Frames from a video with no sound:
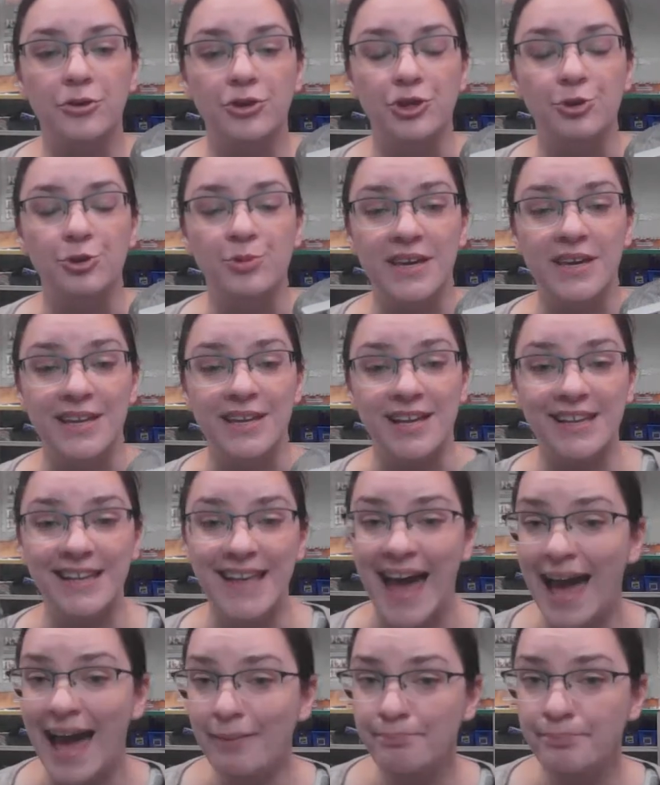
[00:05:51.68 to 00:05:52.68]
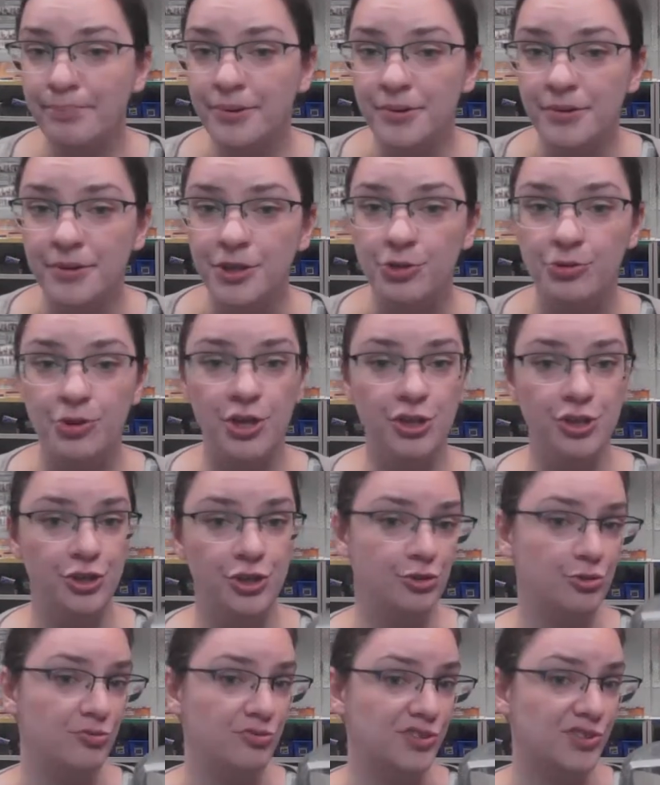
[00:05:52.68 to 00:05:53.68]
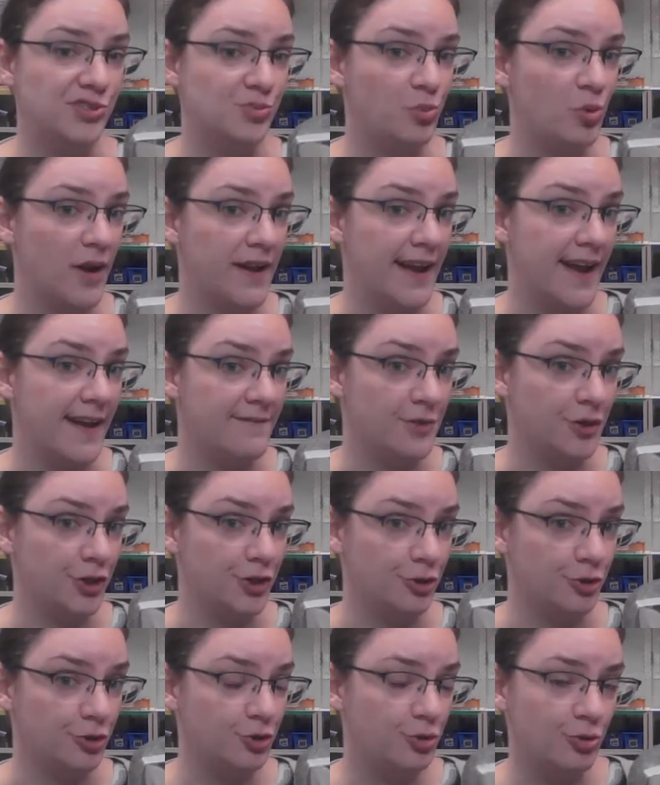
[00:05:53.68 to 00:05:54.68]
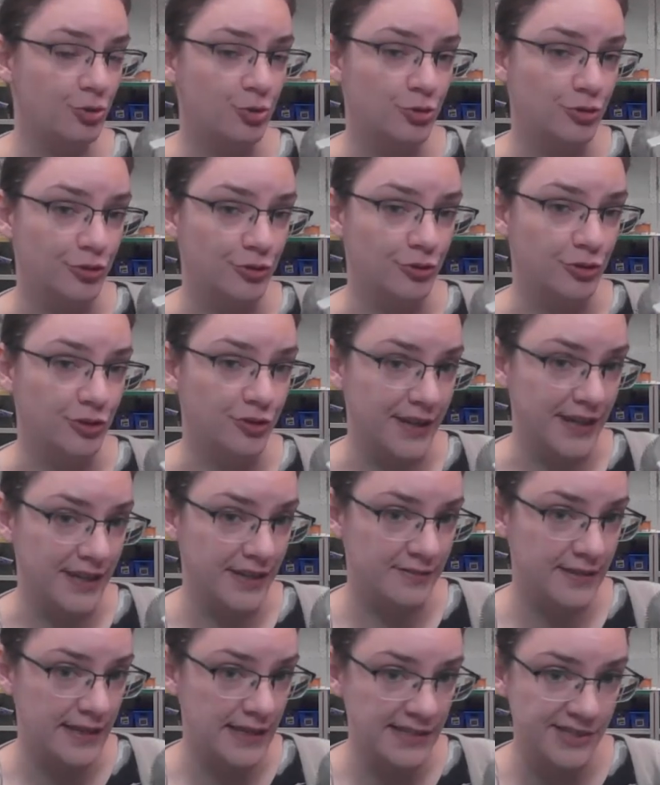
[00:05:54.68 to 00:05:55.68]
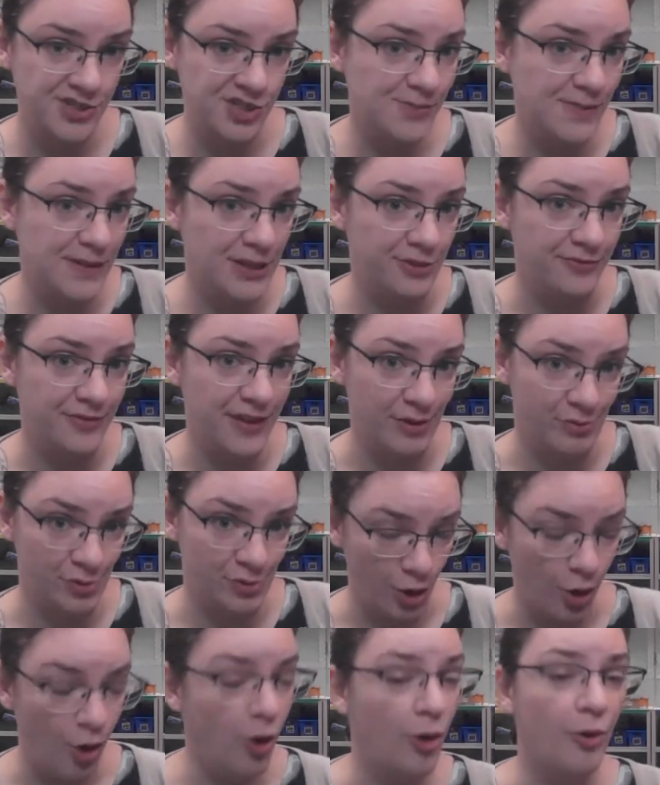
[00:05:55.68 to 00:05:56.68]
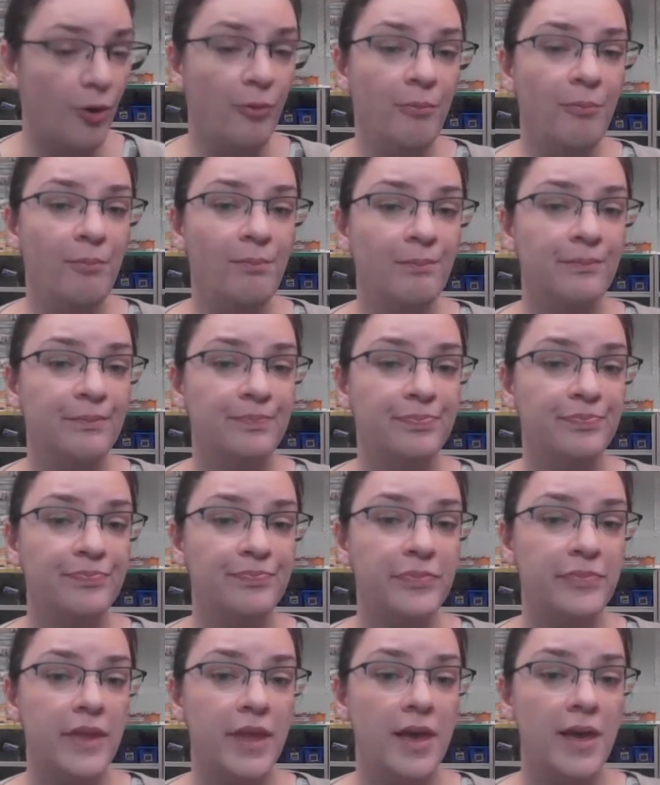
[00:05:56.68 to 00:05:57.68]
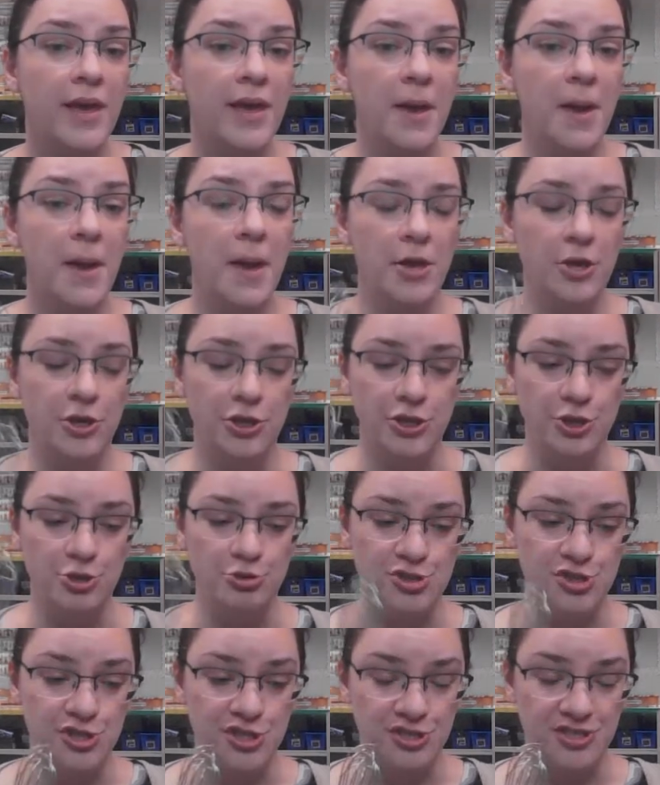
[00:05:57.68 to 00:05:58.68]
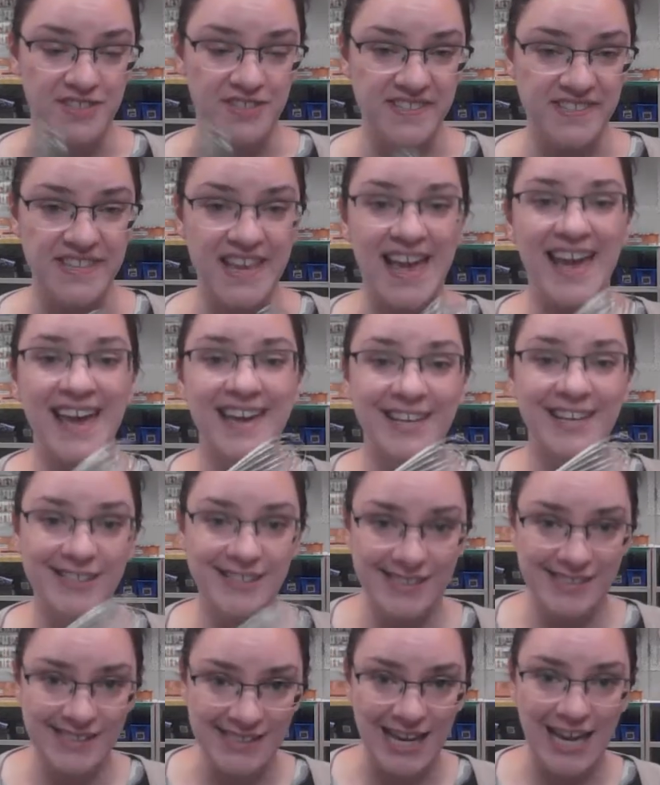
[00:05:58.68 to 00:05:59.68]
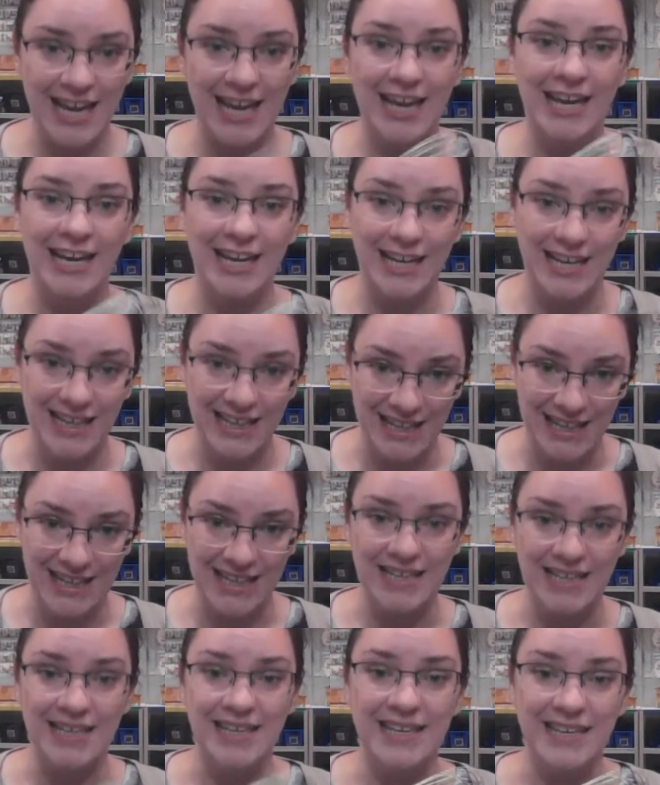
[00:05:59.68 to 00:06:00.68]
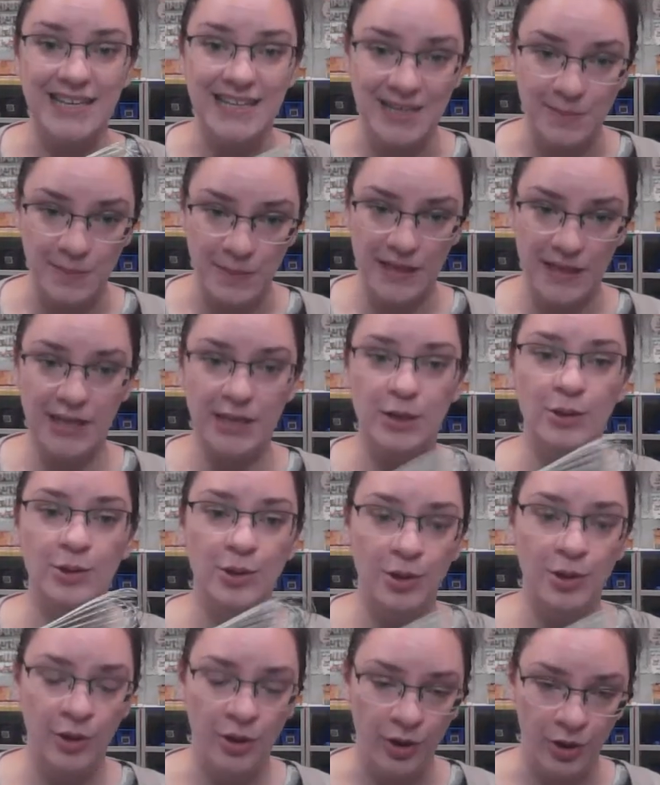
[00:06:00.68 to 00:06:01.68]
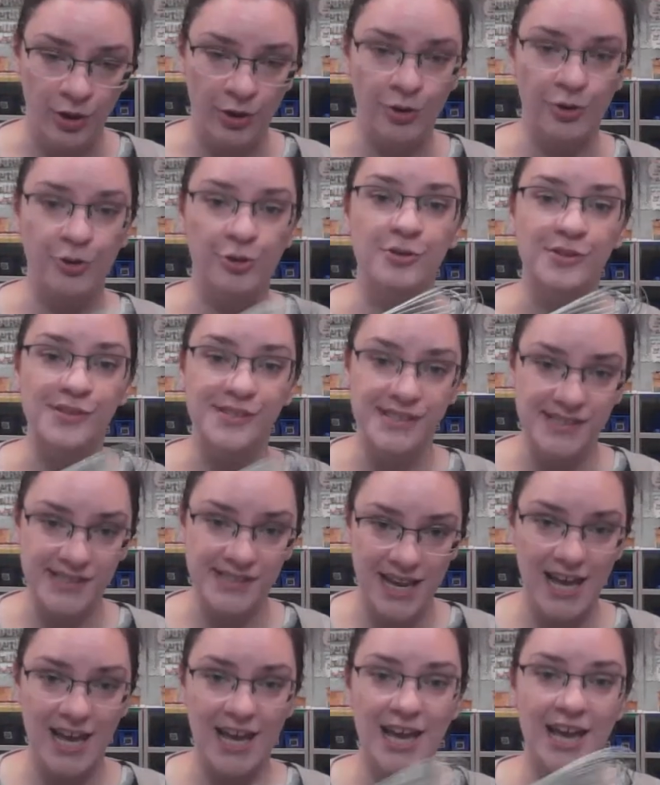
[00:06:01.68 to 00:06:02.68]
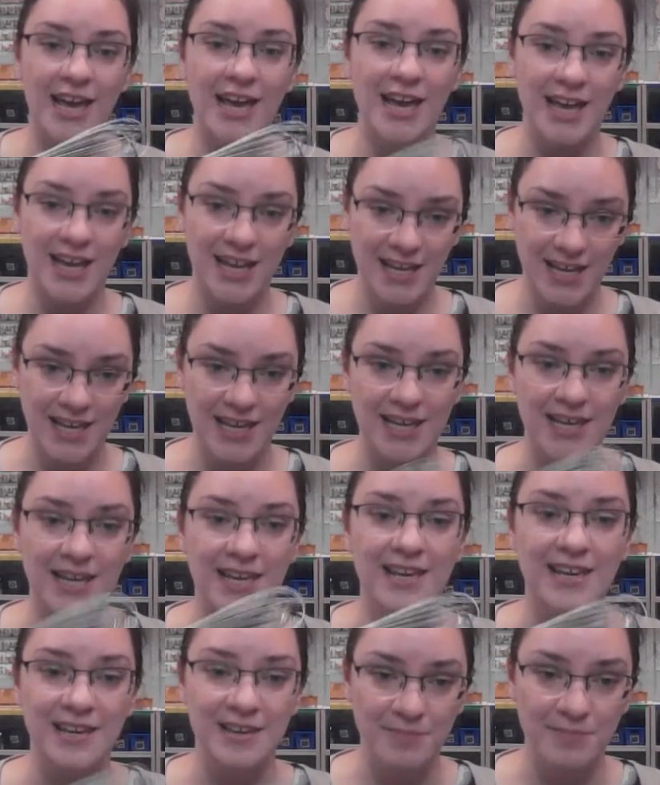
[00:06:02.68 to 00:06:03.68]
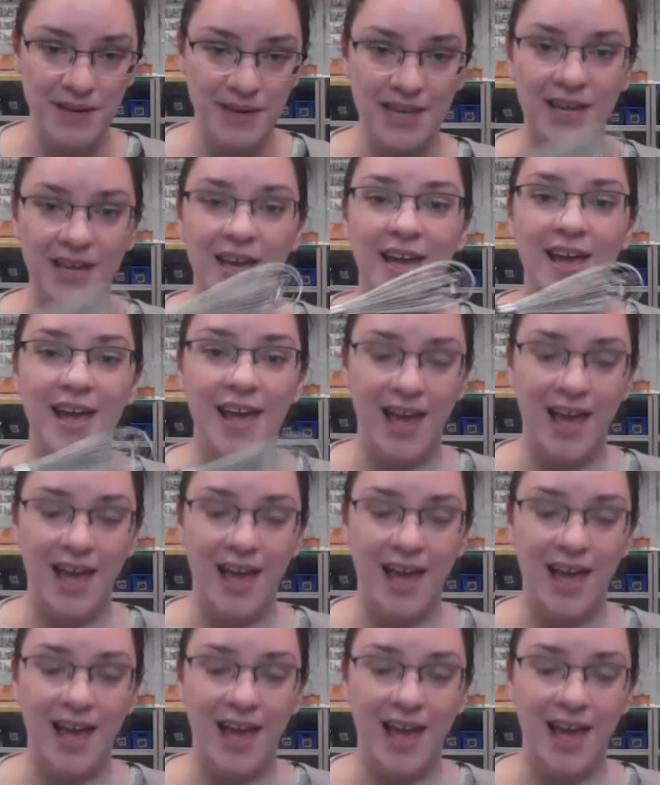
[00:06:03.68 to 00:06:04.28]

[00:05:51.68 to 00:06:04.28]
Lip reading: You can clap. You can use whatever cool instrument you found at home. You should say steady beat, oh, steady beat,